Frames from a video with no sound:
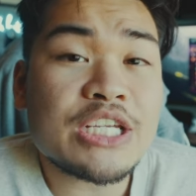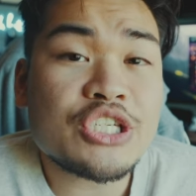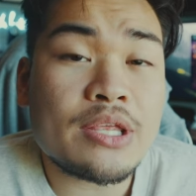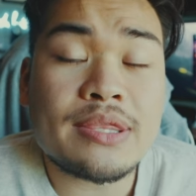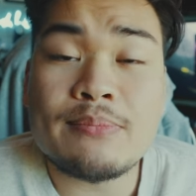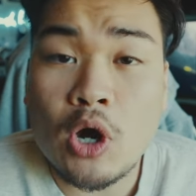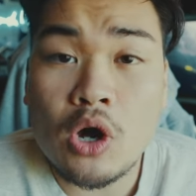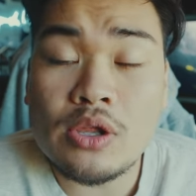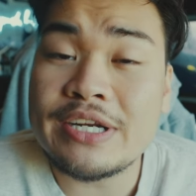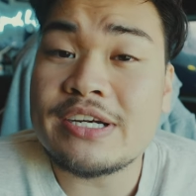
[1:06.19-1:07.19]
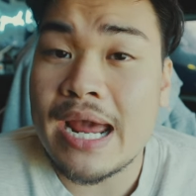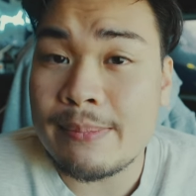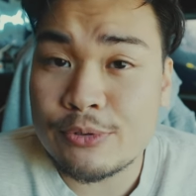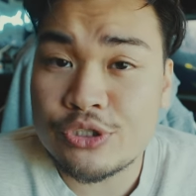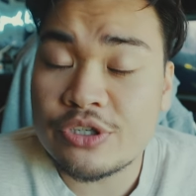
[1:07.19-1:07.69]
I shot them all at an
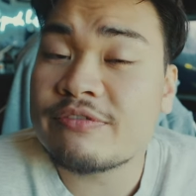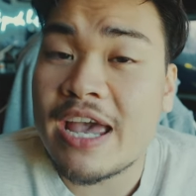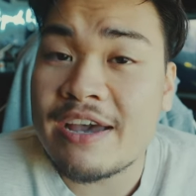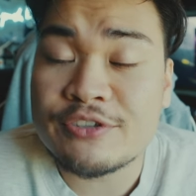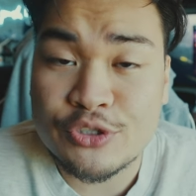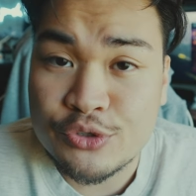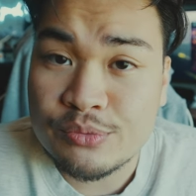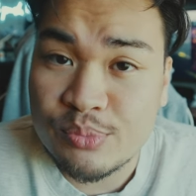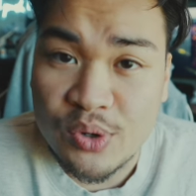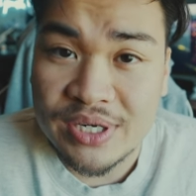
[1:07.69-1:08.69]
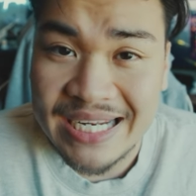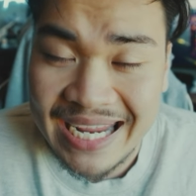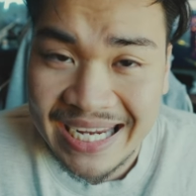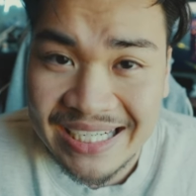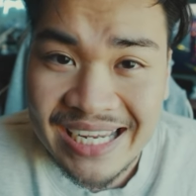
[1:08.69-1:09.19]
aperture of
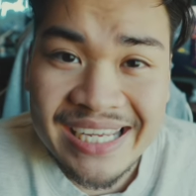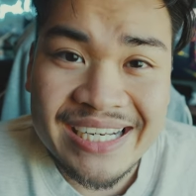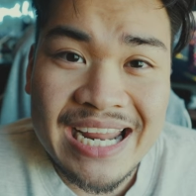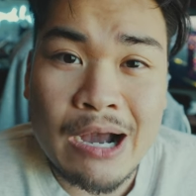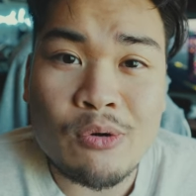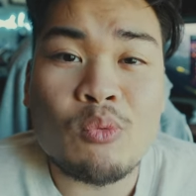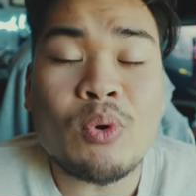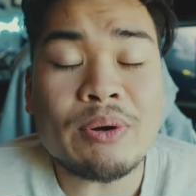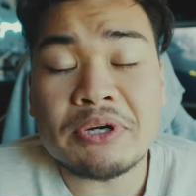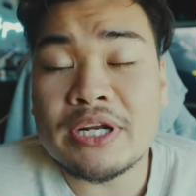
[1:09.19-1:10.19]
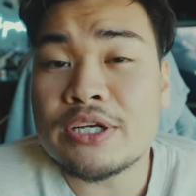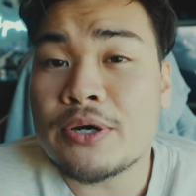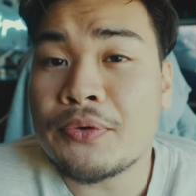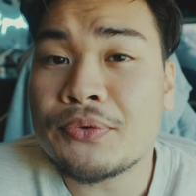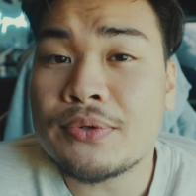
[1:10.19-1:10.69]
f2.8. Now what we're gonna
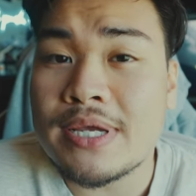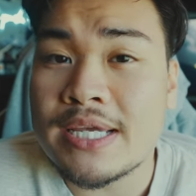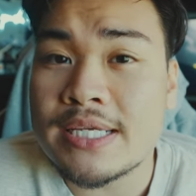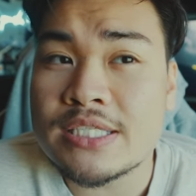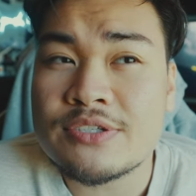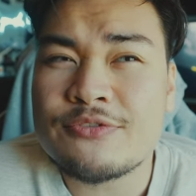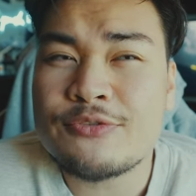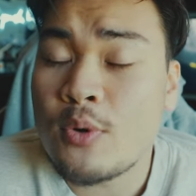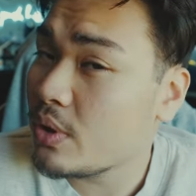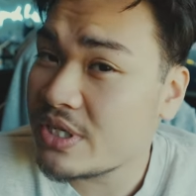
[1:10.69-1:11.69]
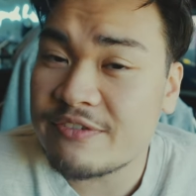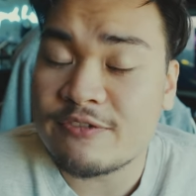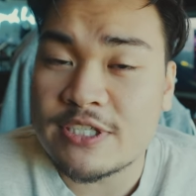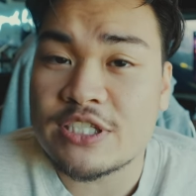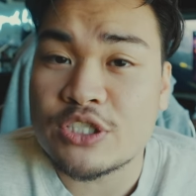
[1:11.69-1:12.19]
go through is four
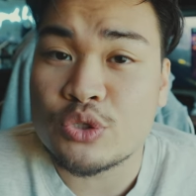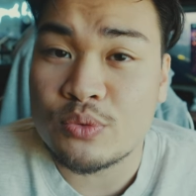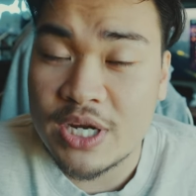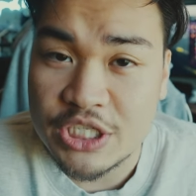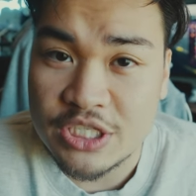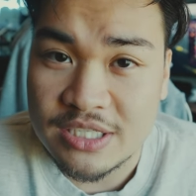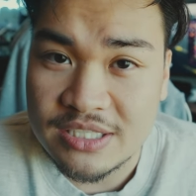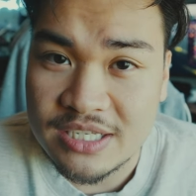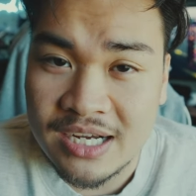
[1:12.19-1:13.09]
different situations.